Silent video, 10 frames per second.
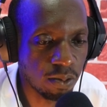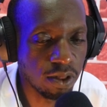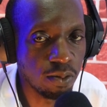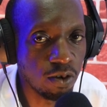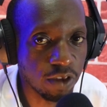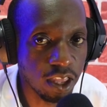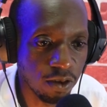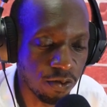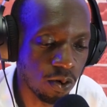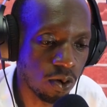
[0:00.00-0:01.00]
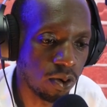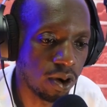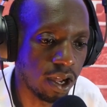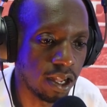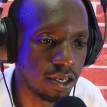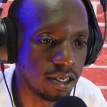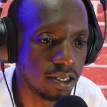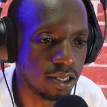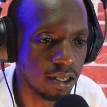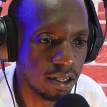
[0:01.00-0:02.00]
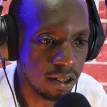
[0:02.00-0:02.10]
from the move e4 and,